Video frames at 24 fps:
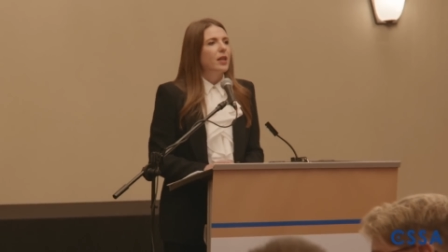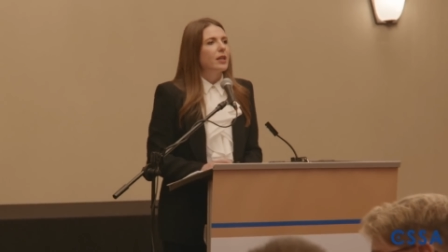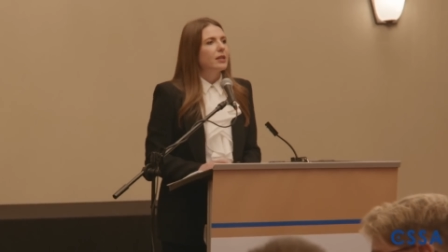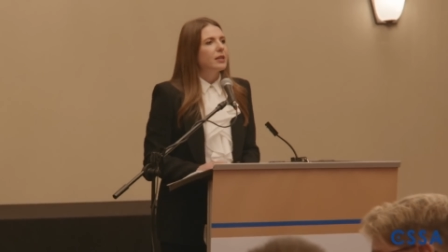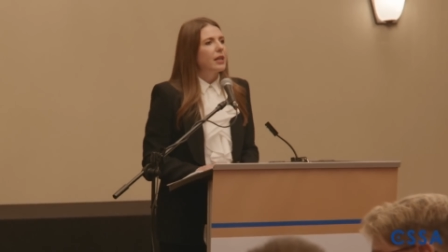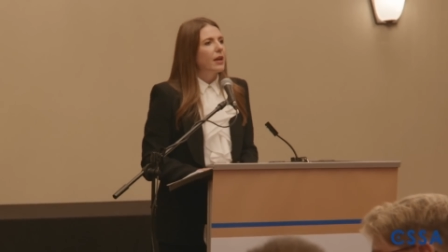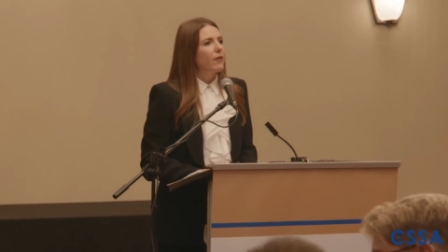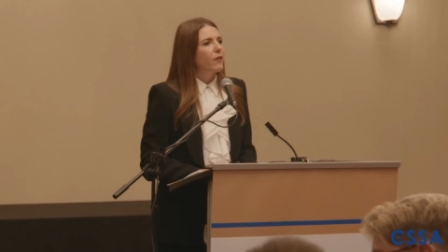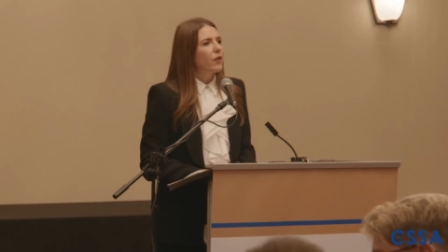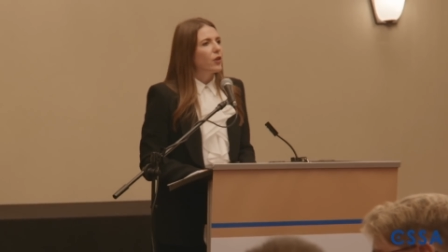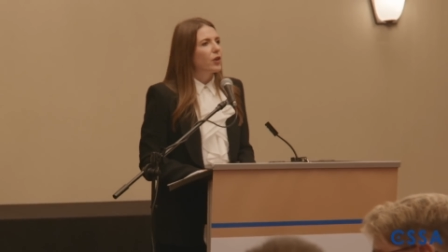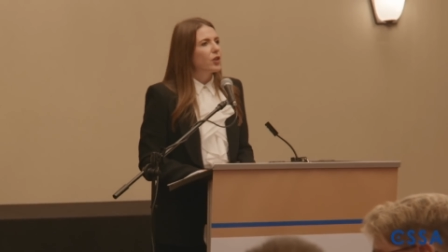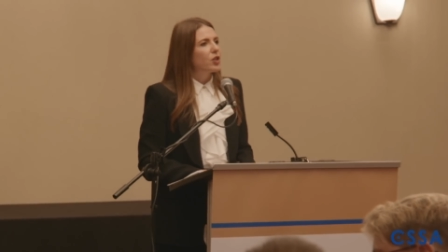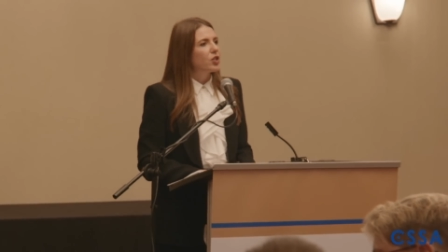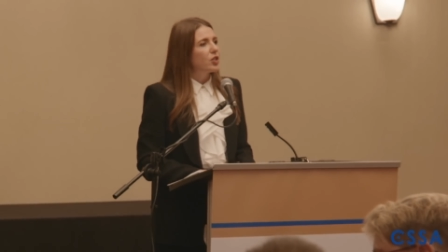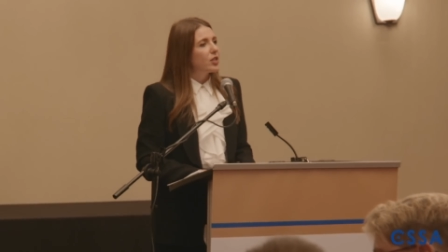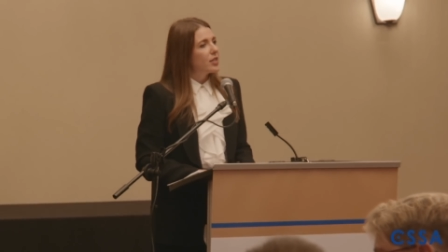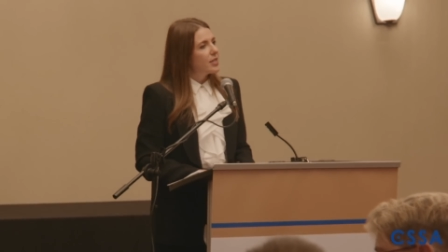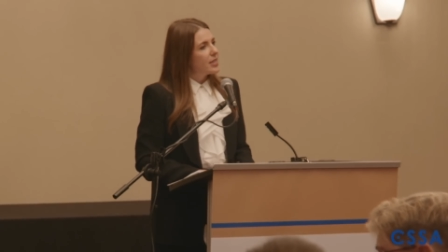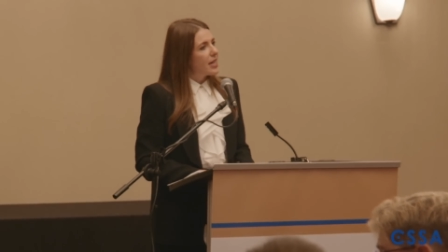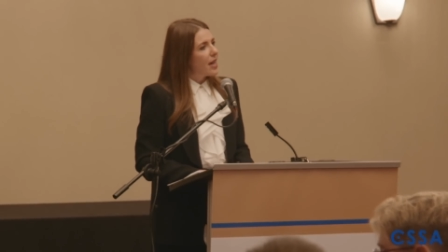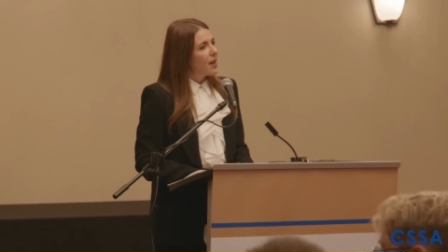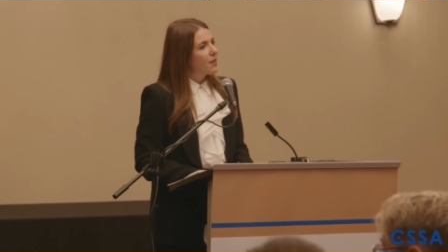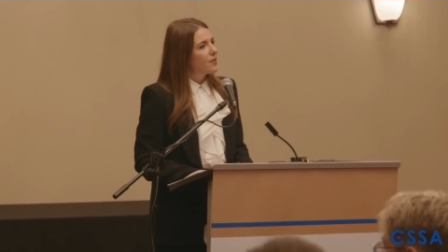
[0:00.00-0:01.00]
They
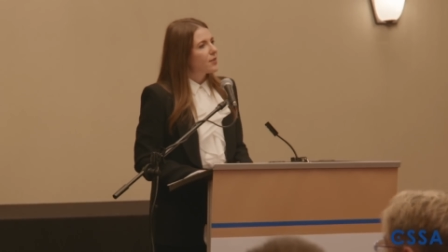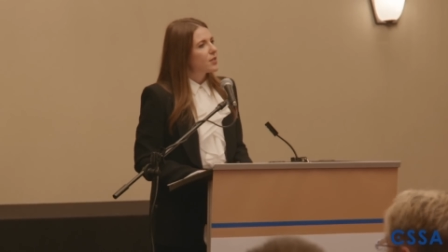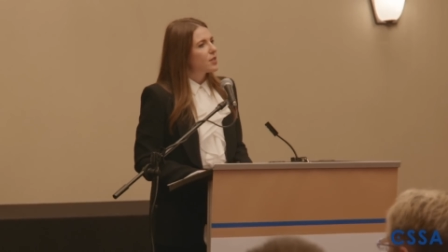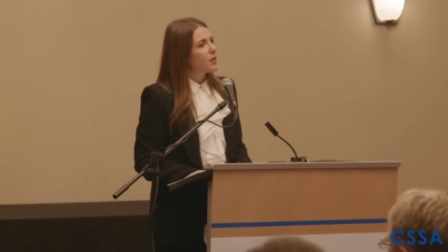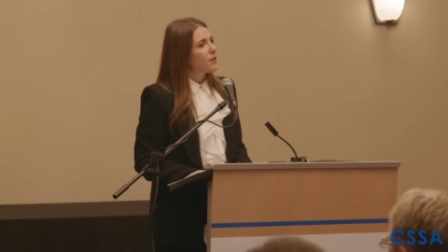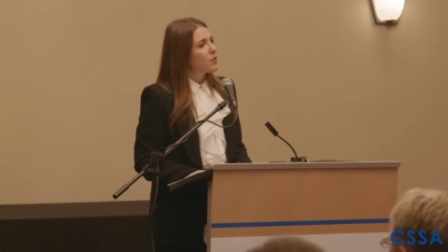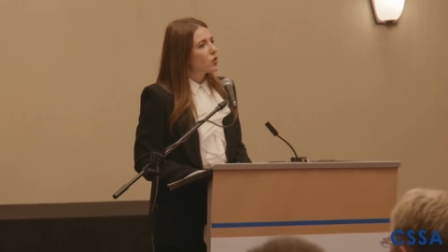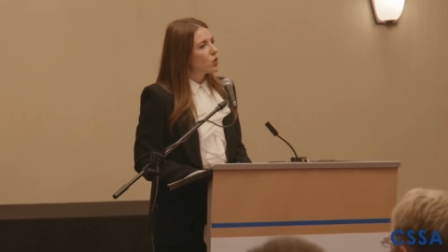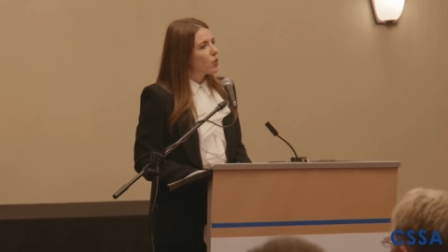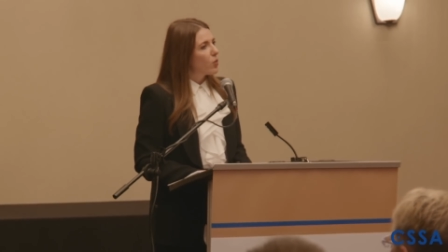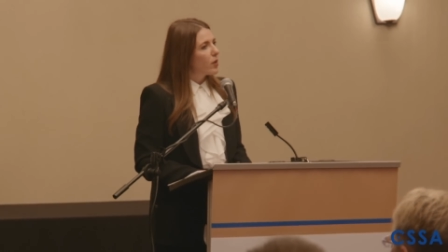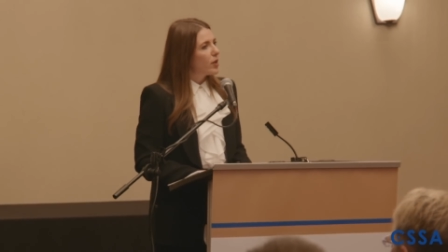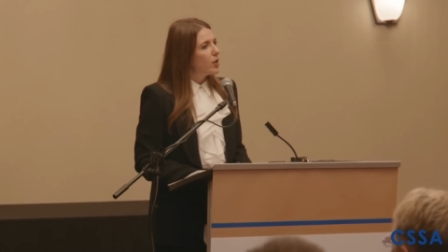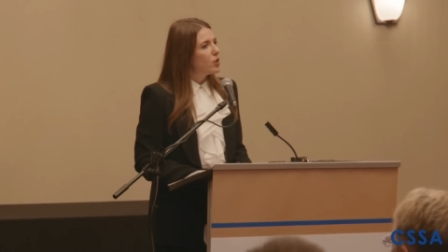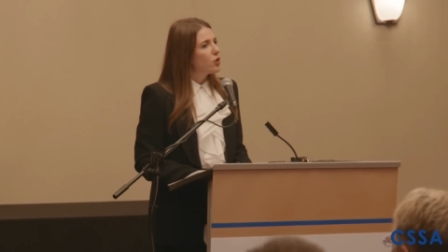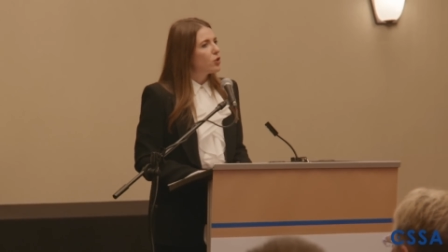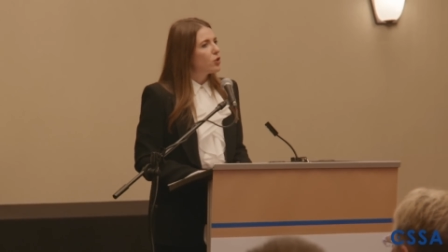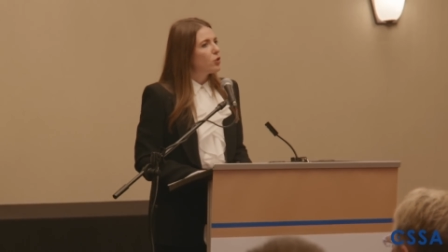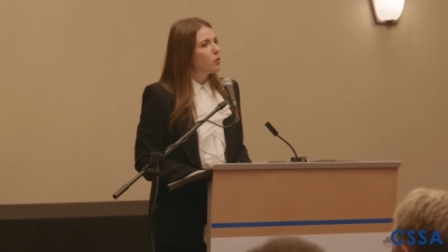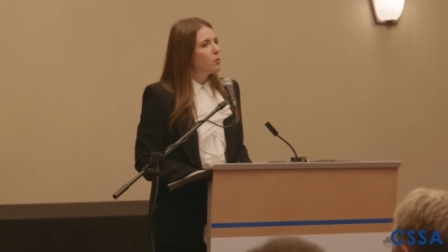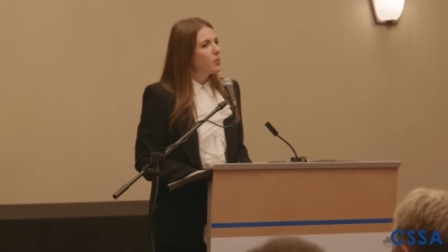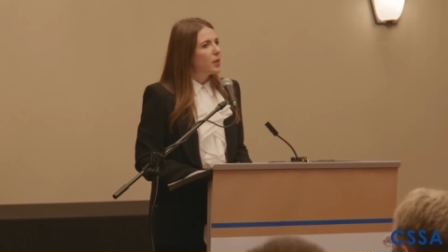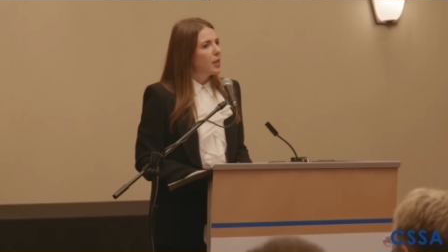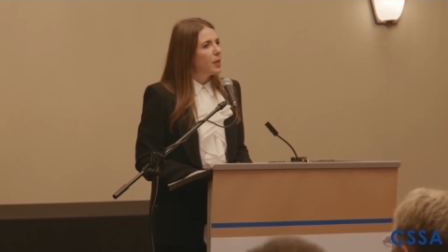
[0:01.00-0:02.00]
leveraged the deaths of
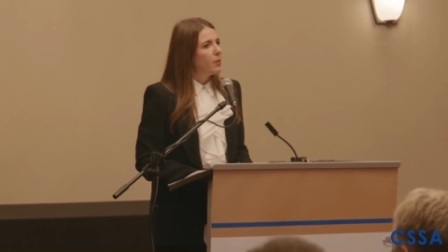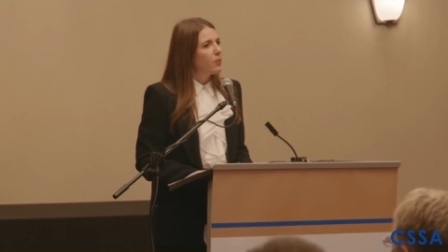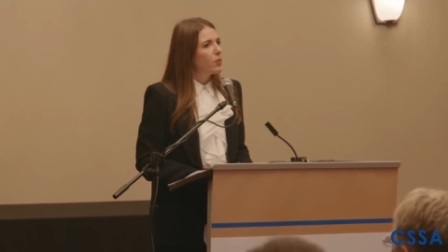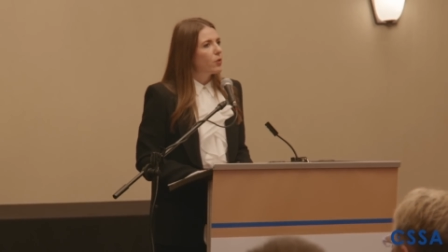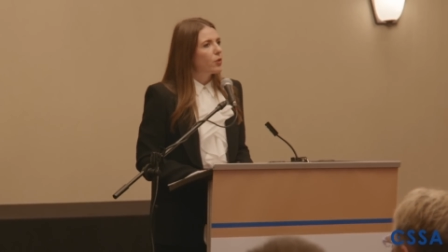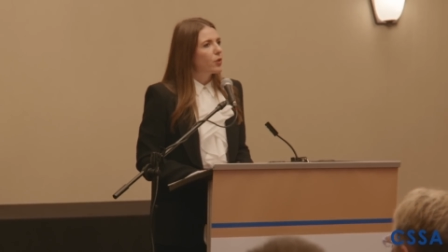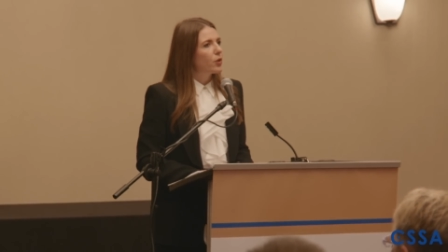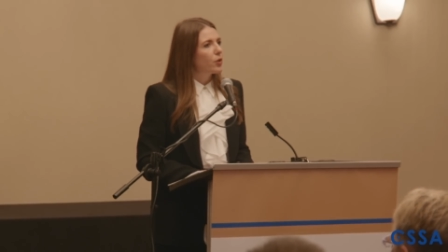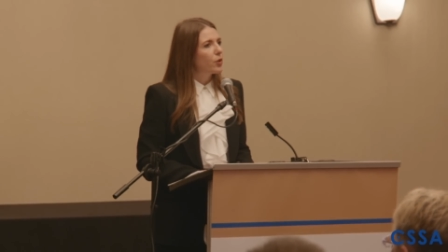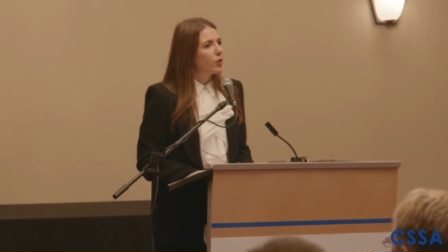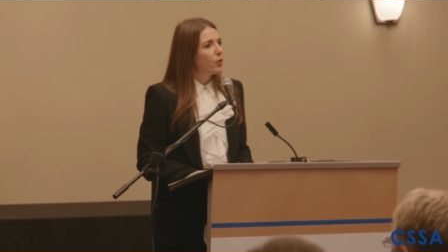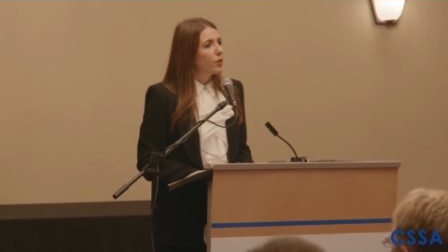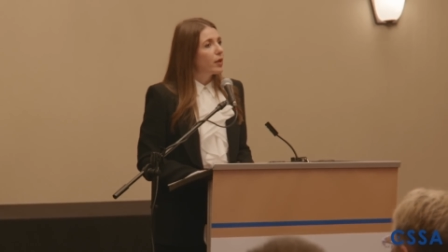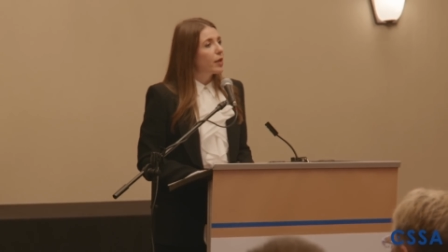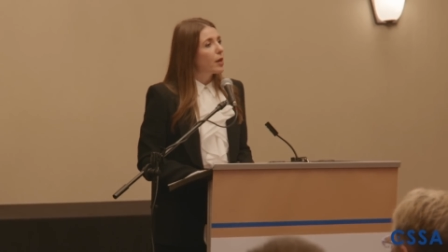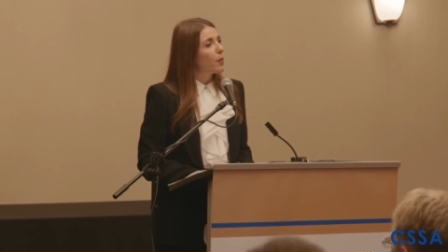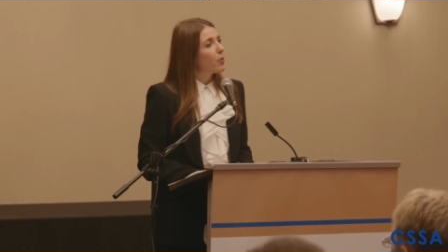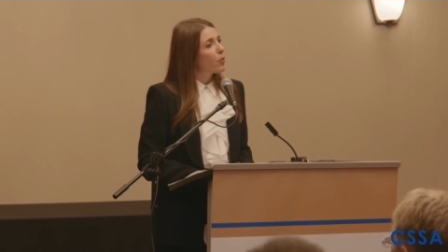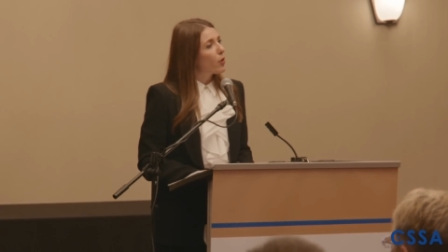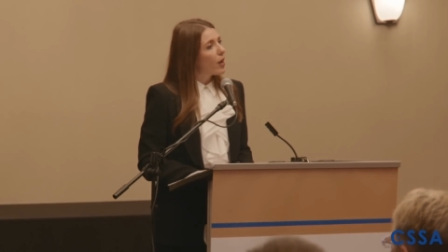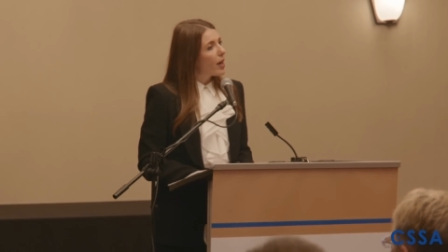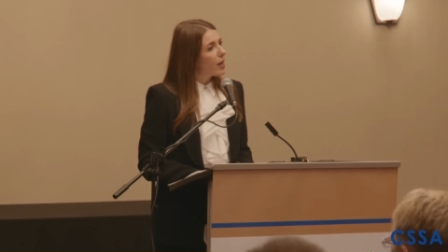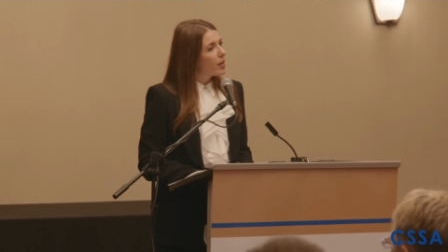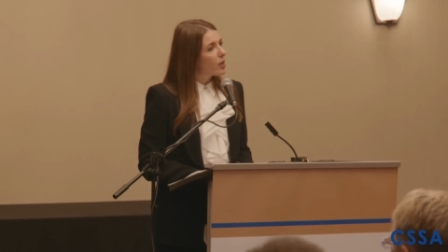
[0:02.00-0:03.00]
22 people, including a
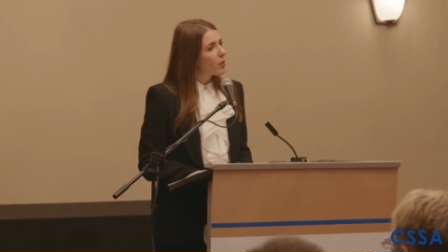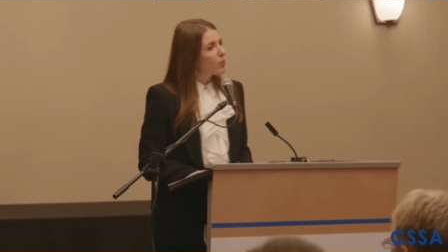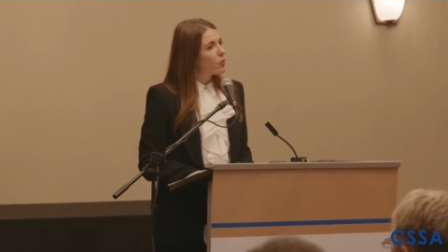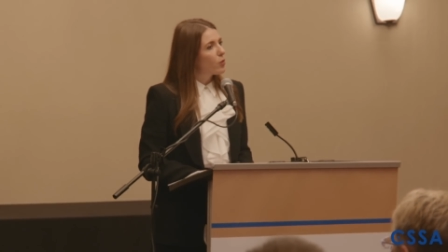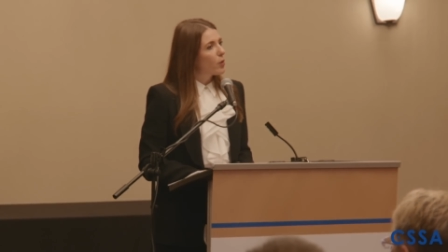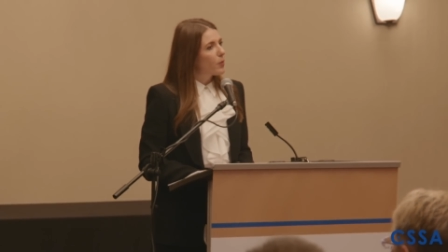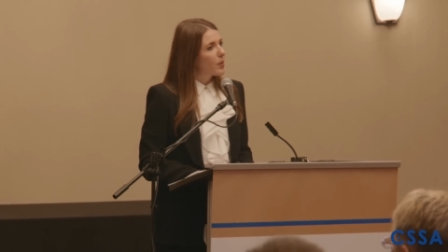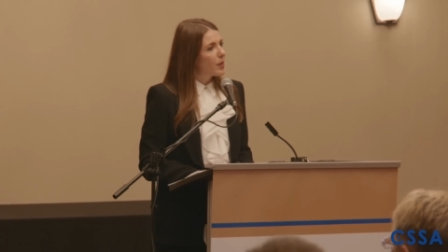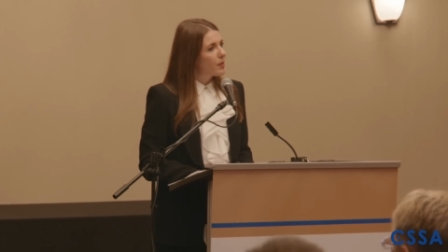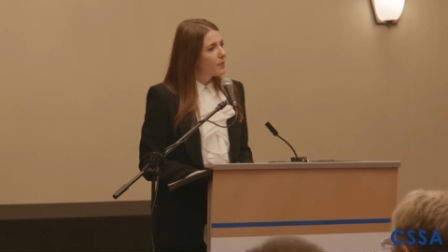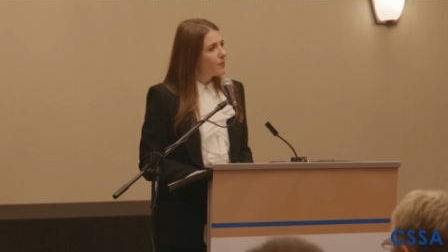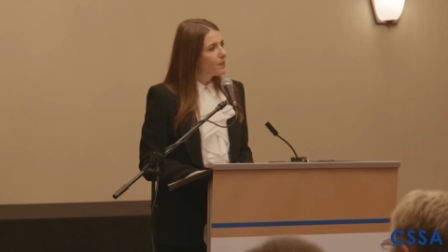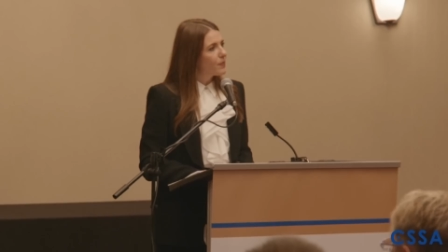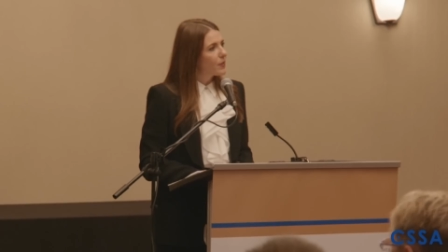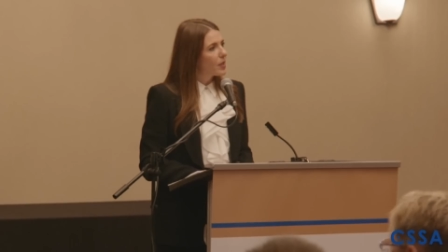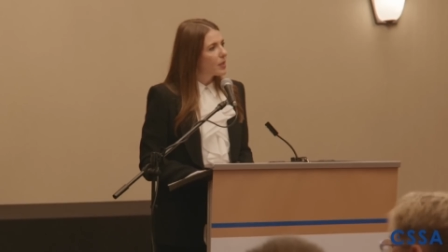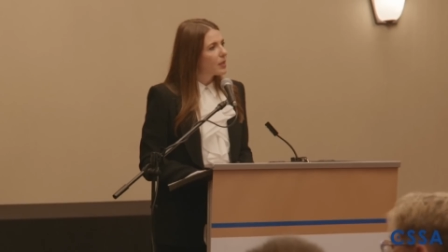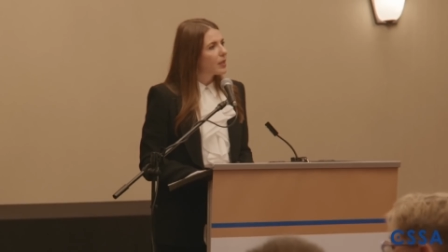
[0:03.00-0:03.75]
pregnant woman,